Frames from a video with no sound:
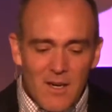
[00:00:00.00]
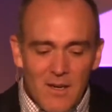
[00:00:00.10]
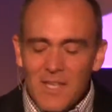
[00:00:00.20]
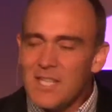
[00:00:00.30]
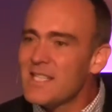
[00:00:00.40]

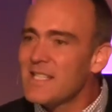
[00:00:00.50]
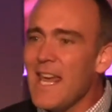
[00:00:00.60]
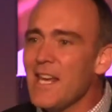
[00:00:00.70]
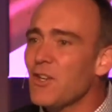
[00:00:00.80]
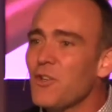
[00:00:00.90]
the
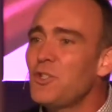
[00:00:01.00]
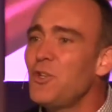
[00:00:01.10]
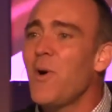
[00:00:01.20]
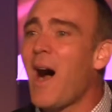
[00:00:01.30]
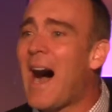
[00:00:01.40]
stakes are
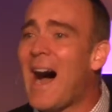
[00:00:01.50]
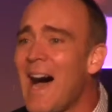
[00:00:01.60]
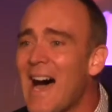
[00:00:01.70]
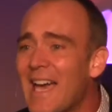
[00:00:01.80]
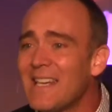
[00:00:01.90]
too
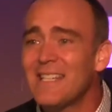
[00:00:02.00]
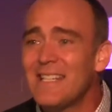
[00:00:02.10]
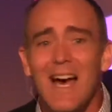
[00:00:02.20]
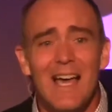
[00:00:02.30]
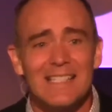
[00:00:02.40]
high to
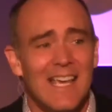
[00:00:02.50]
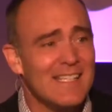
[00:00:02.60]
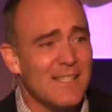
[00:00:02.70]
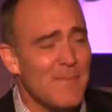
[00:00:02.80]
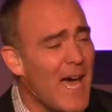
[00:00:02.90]
not
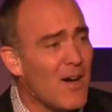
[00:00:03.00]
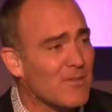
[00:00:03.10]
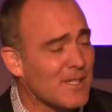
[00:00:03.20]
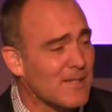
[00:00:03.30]
test them out.